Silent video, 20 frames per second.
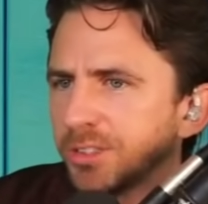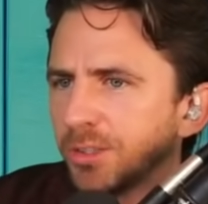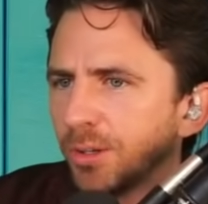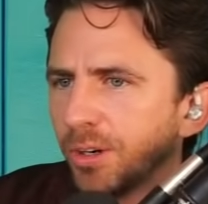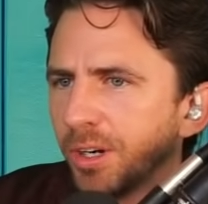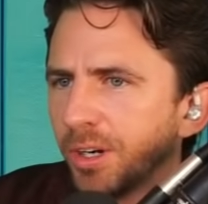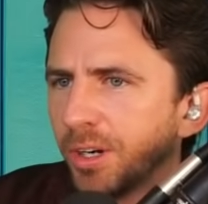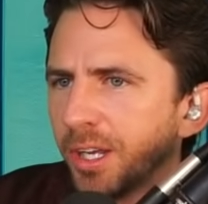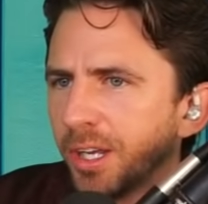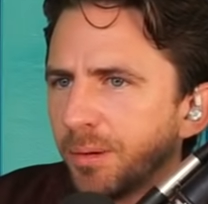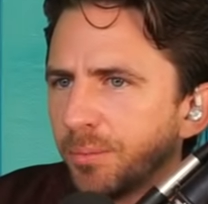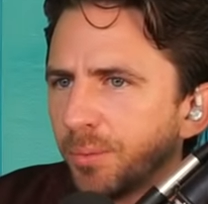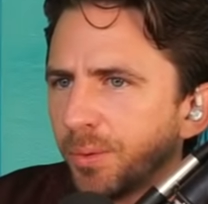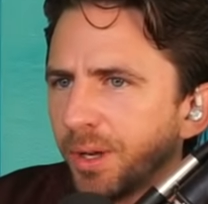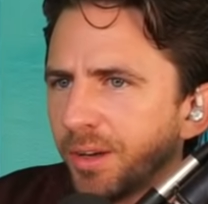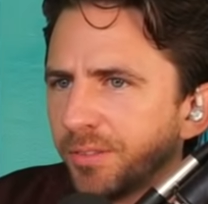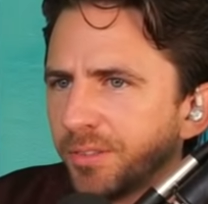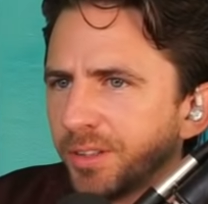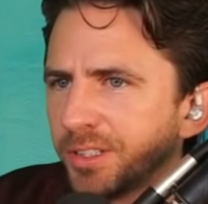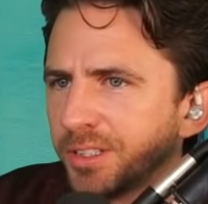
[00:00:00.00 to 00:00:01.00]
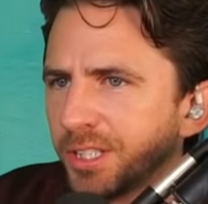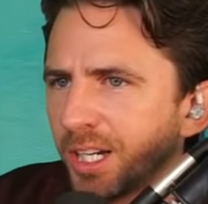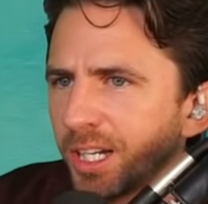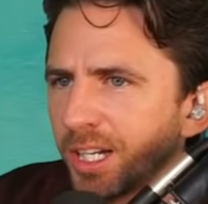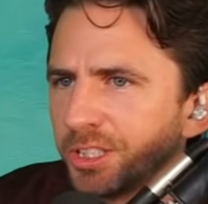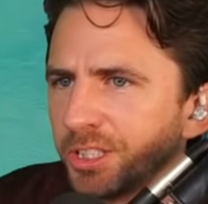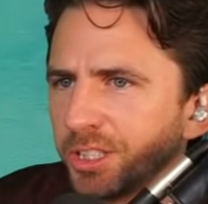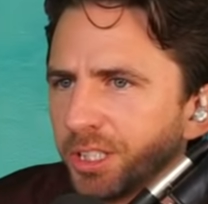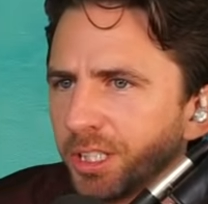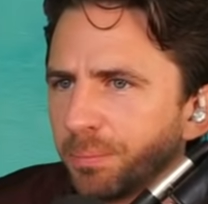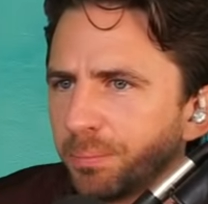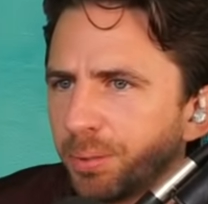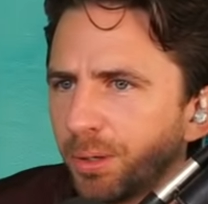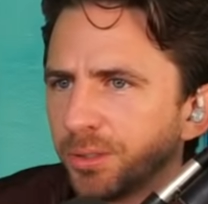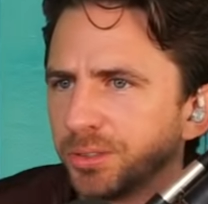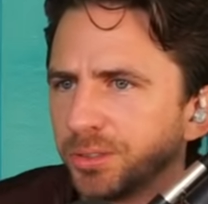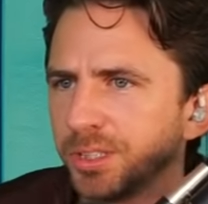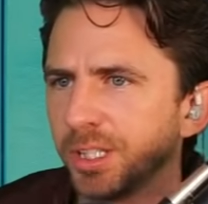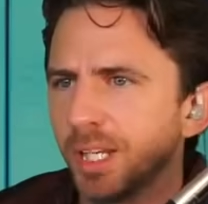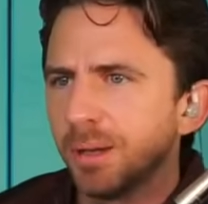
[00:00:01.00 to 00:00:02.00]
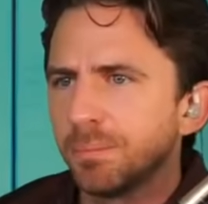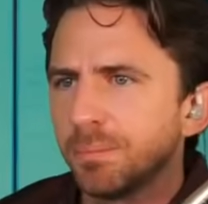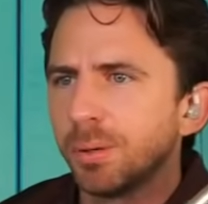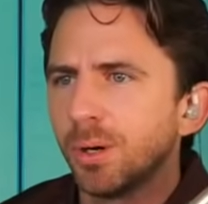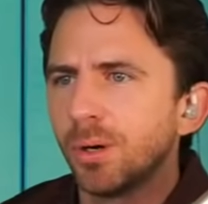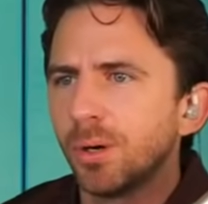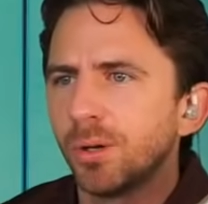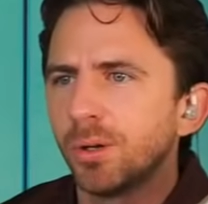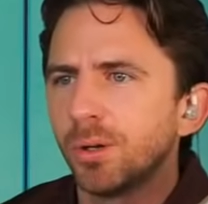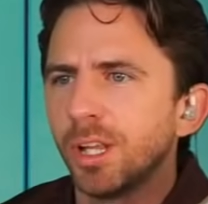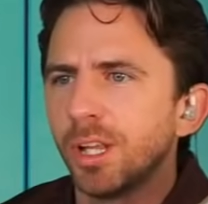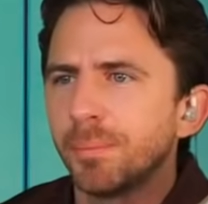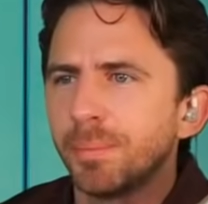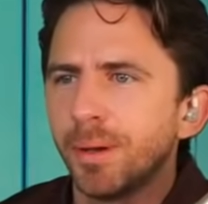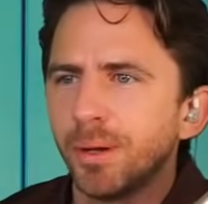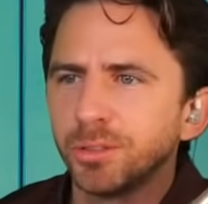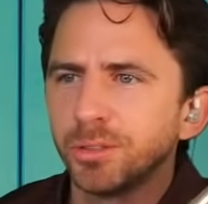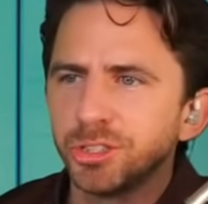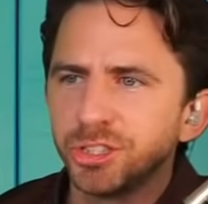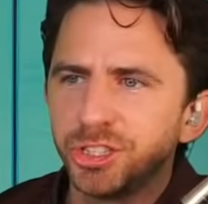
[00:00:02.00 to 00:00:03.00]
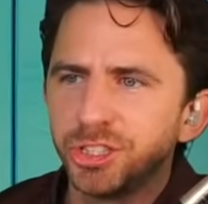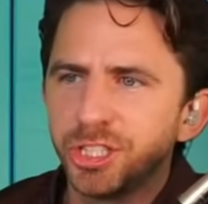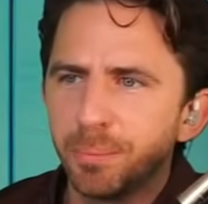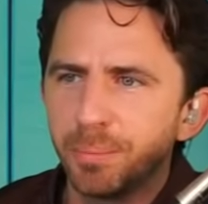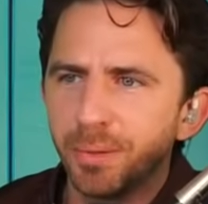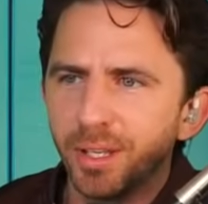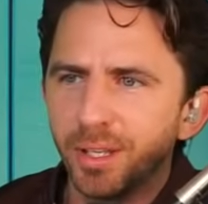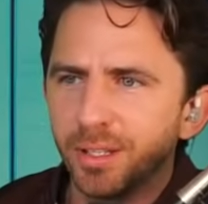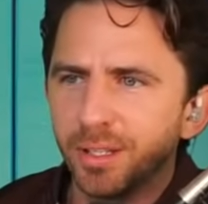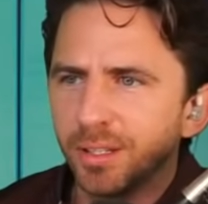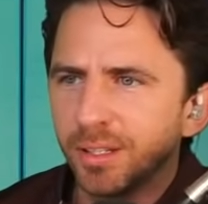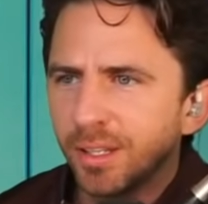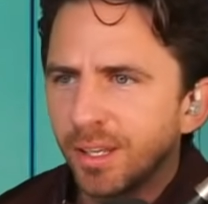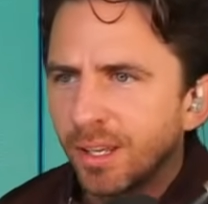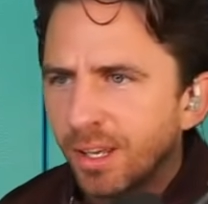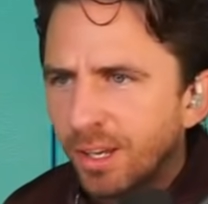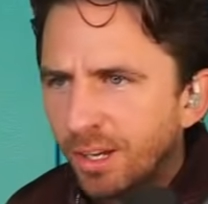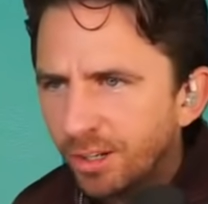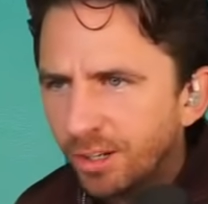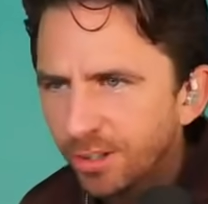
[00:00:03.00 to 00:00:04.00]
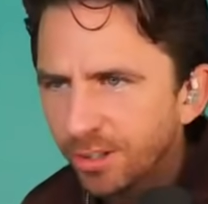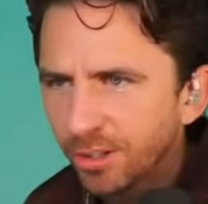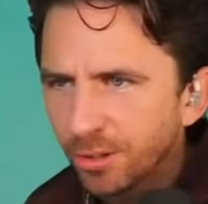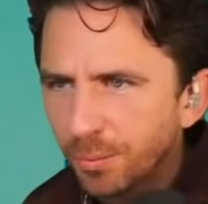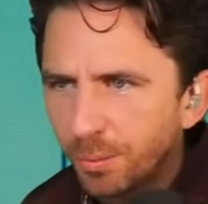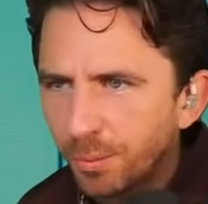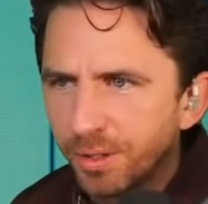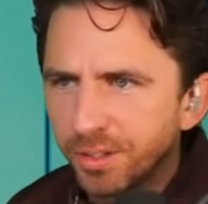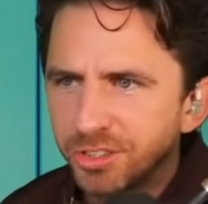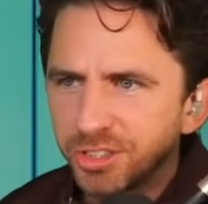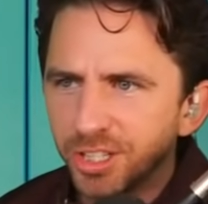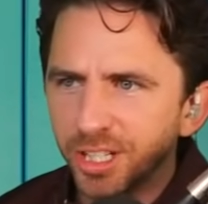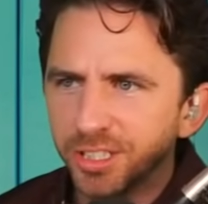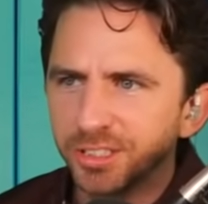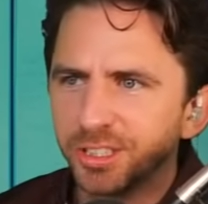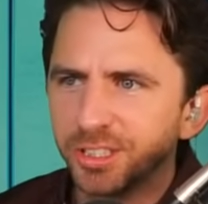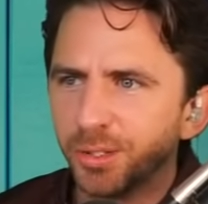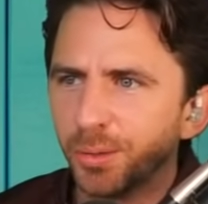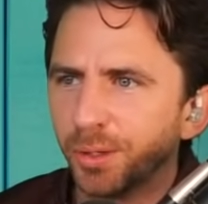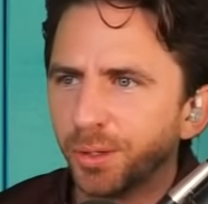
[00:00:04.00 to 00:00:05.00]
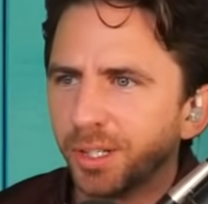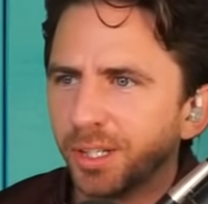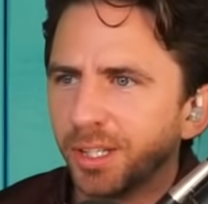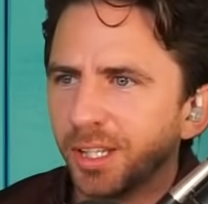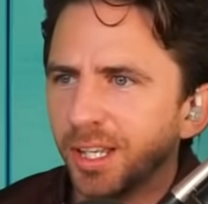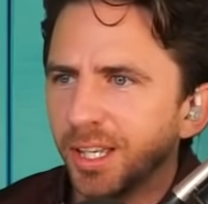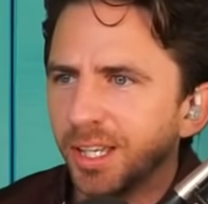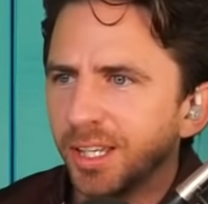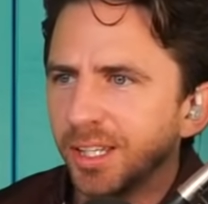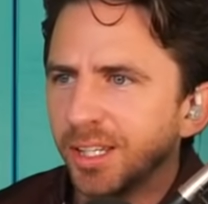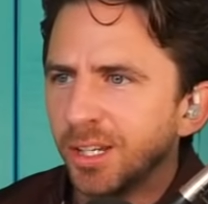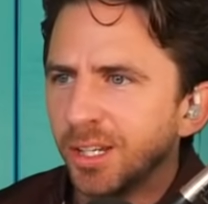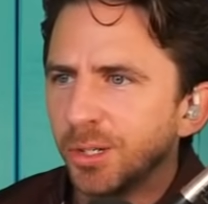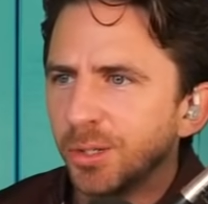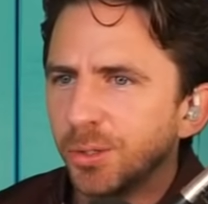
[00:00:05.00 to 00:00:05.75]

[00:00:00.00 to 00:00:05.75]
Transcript: story up, we have Natasha posting a poll about shipping her with Justin or Clay.